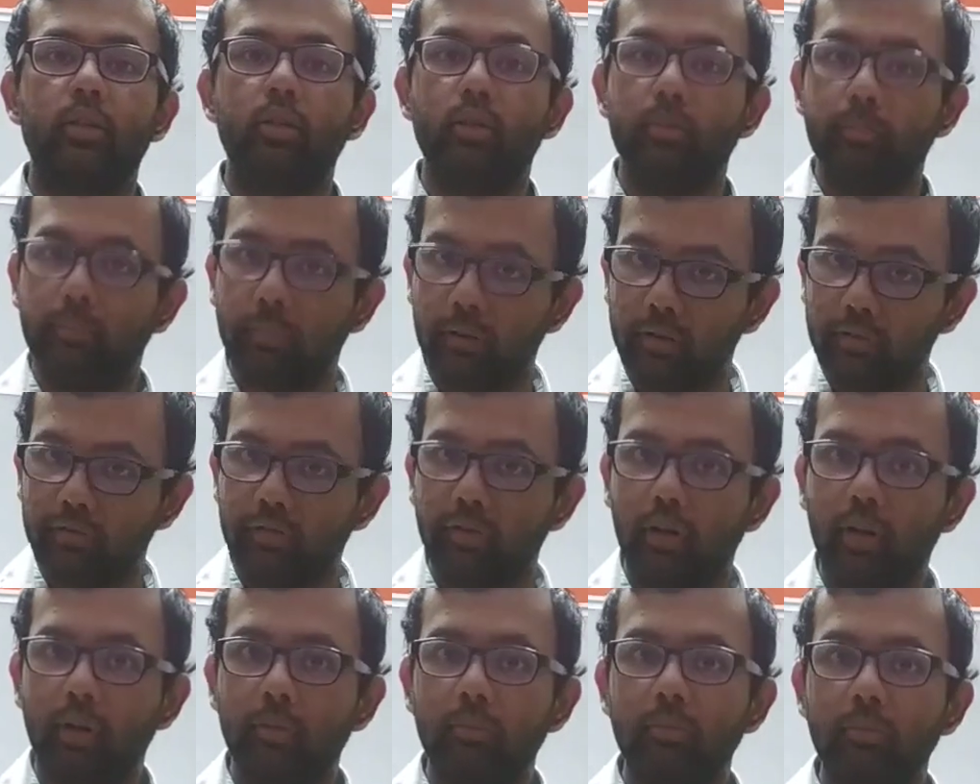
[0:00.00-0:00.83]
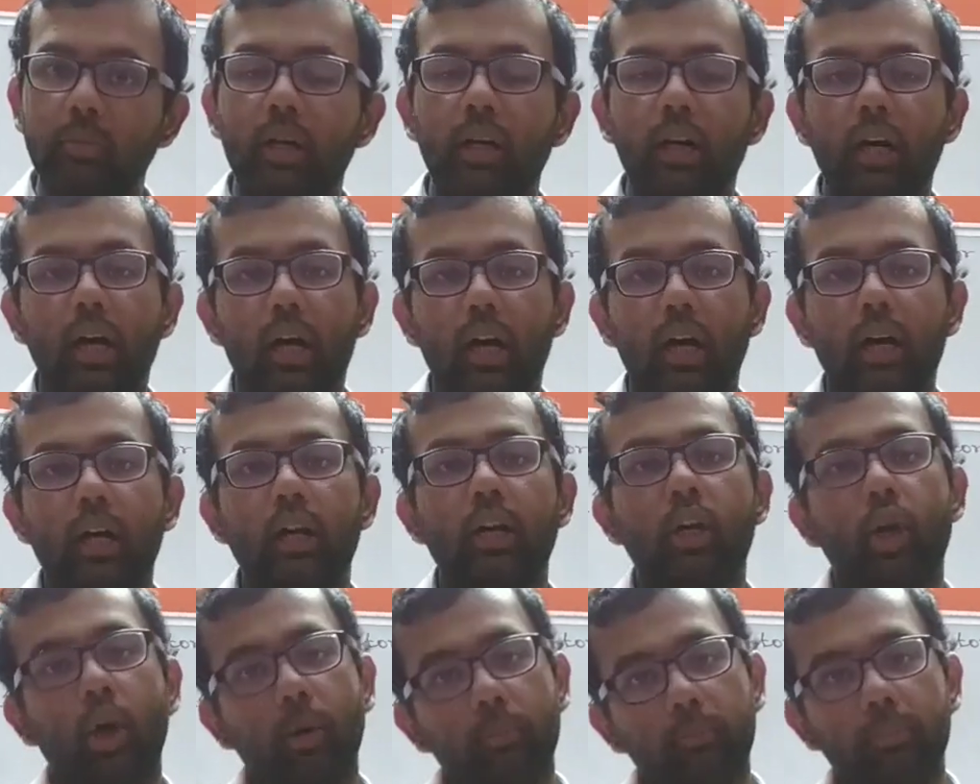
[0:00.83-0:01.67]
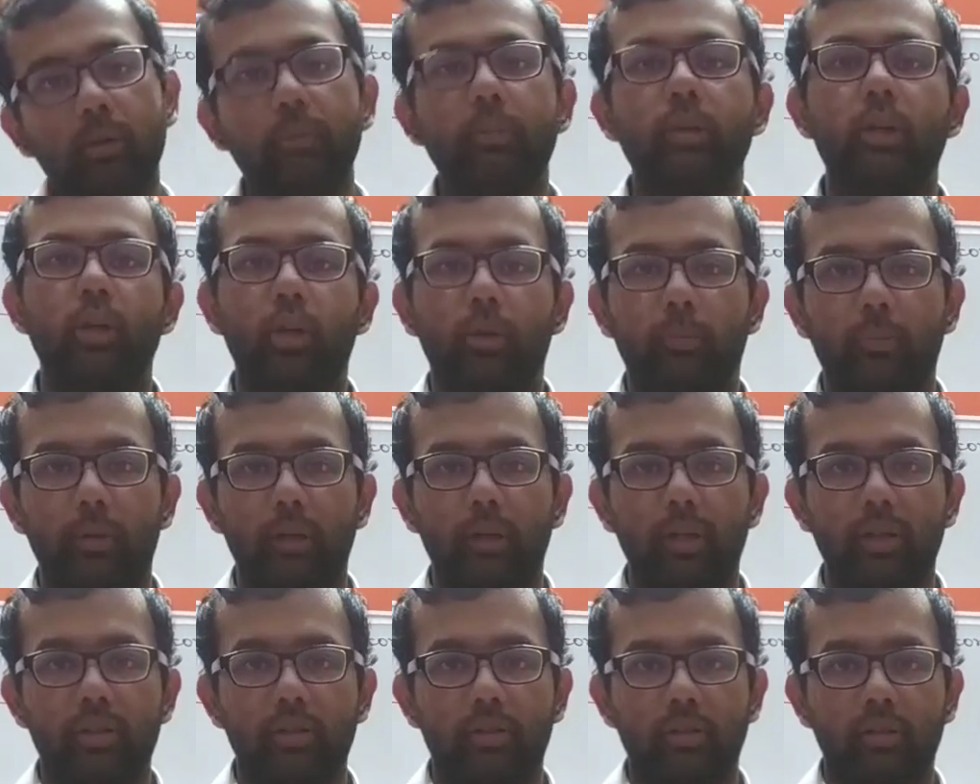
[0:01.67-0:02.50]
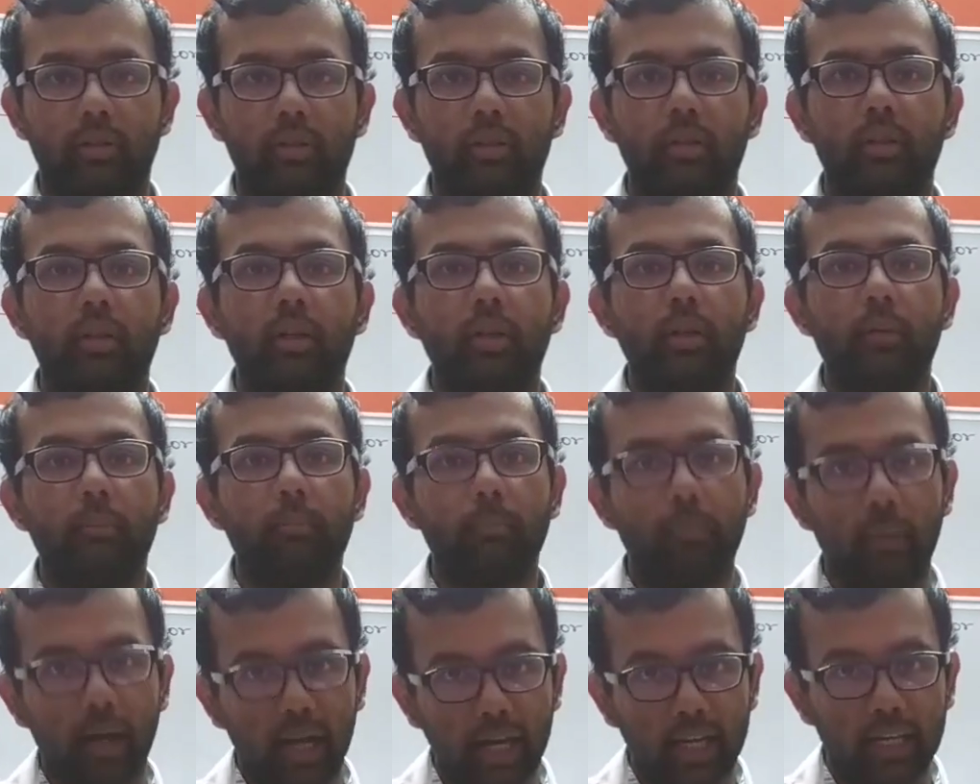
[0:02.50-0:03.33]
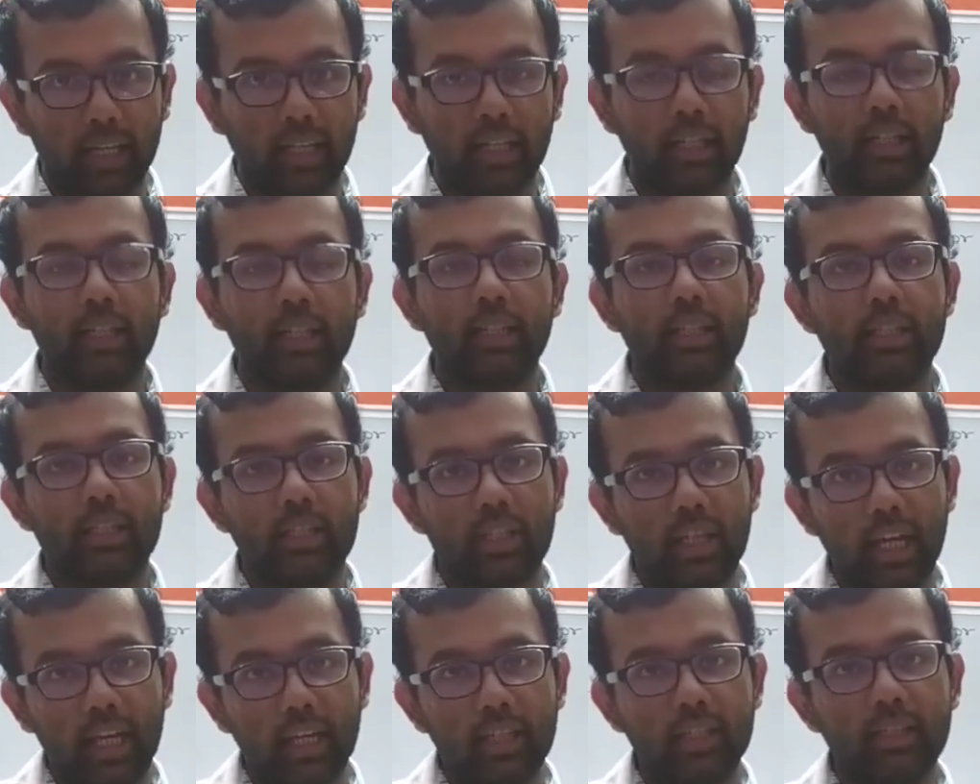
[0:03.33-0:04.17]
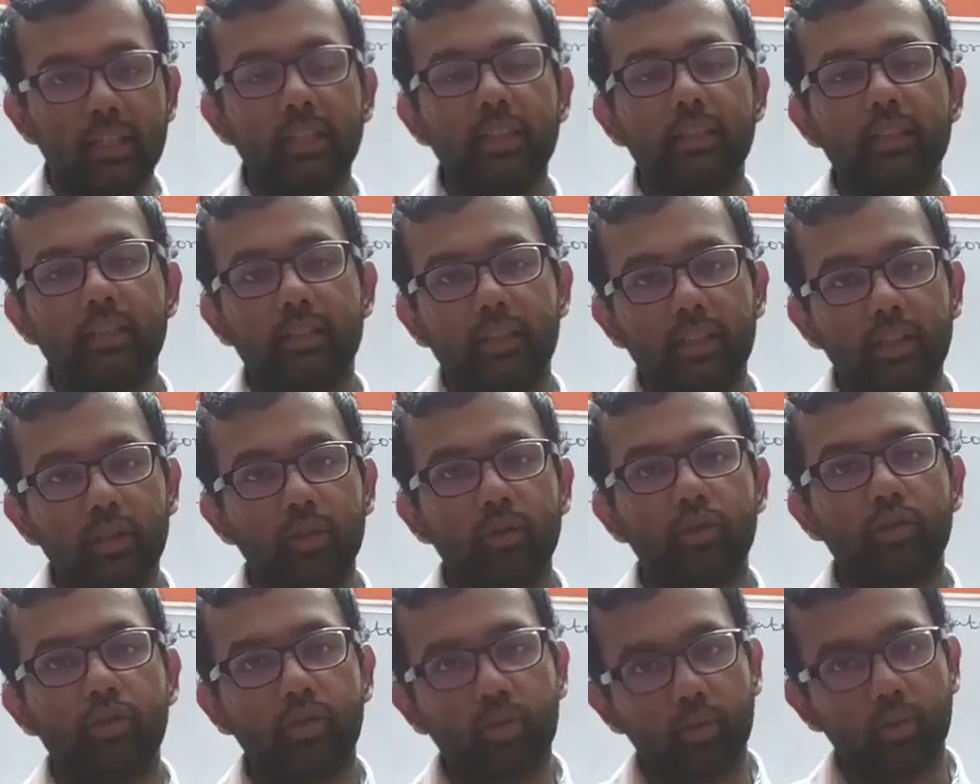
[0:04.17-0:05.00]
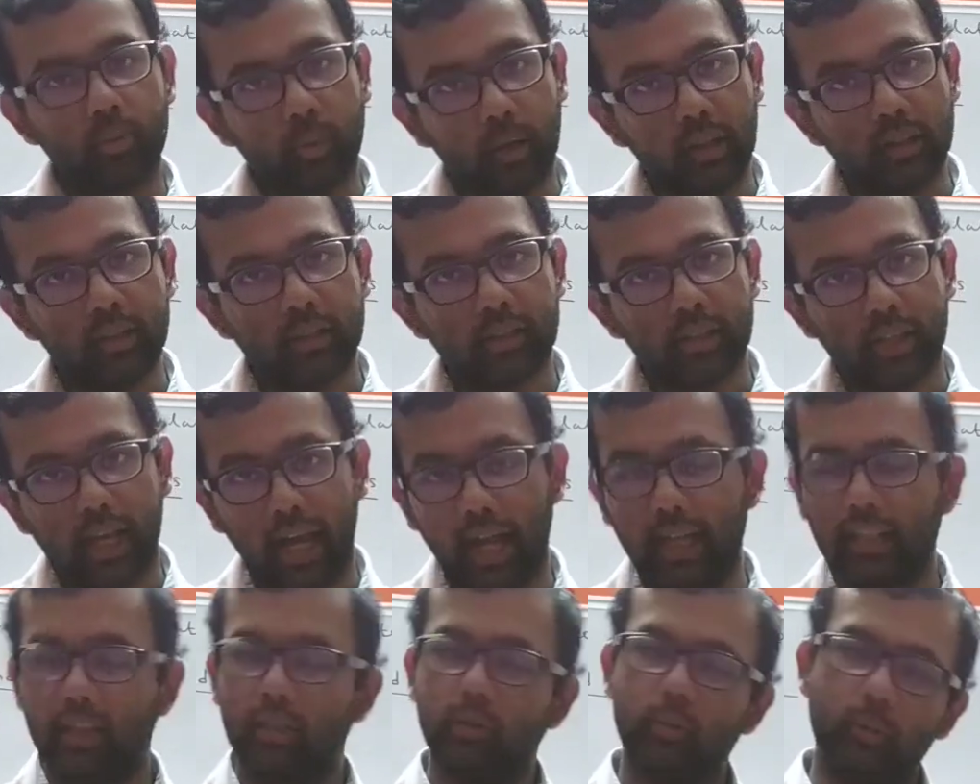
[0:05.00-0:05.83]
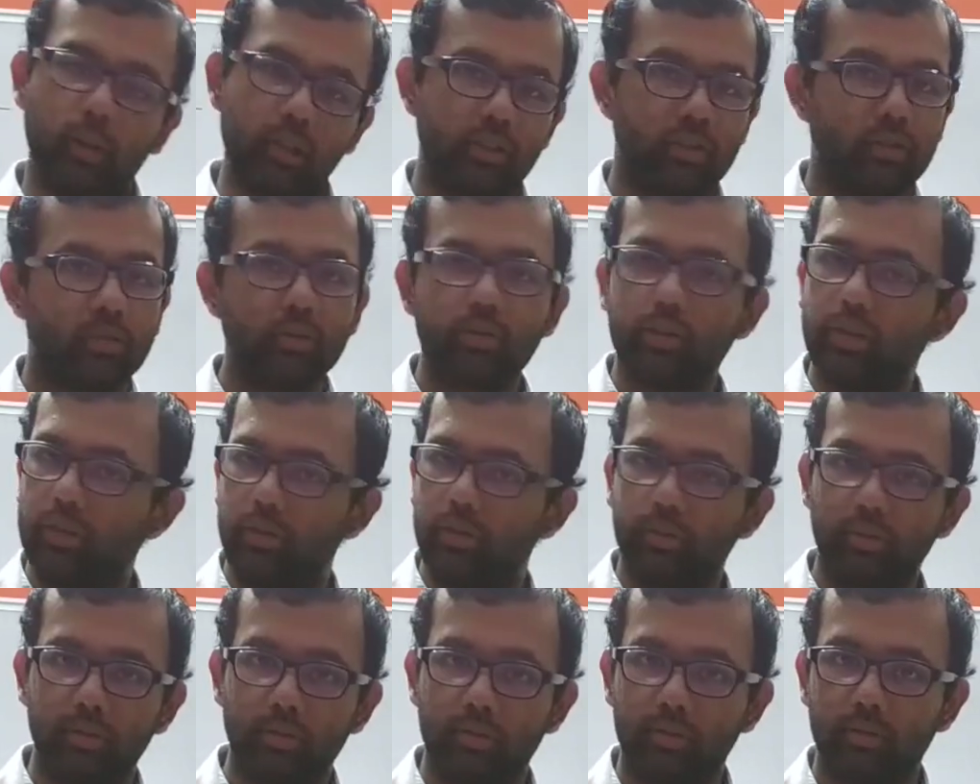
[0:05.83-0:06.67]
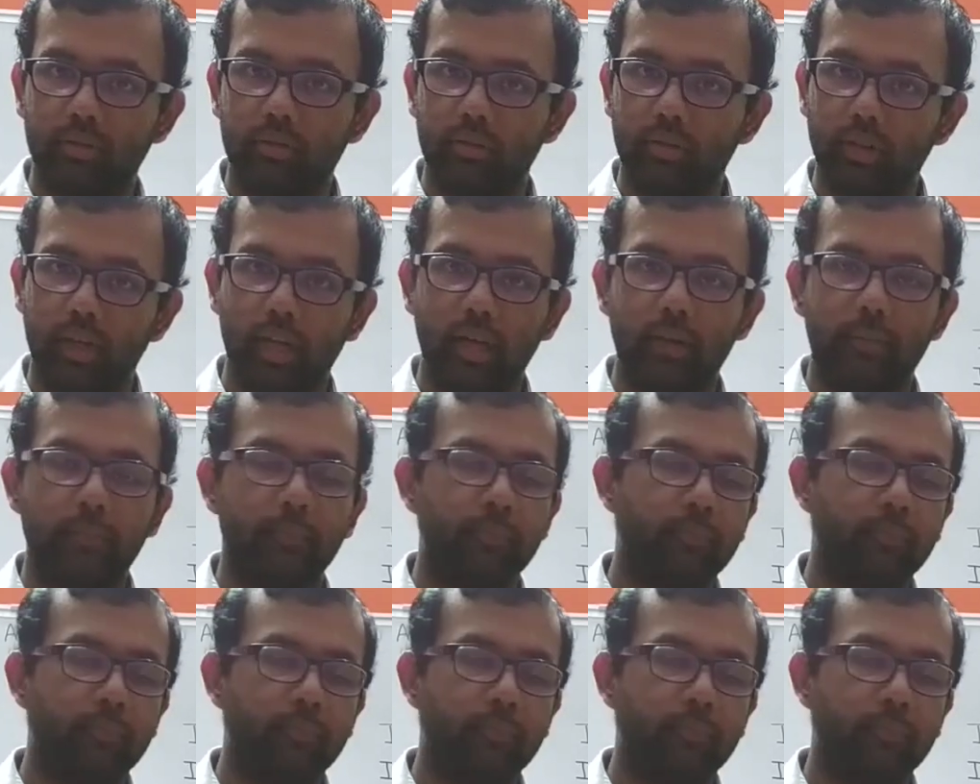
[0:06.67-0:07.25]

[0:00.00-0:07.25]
perform a complement operation by changing the zeros to ones and the ones to zeros. Okay.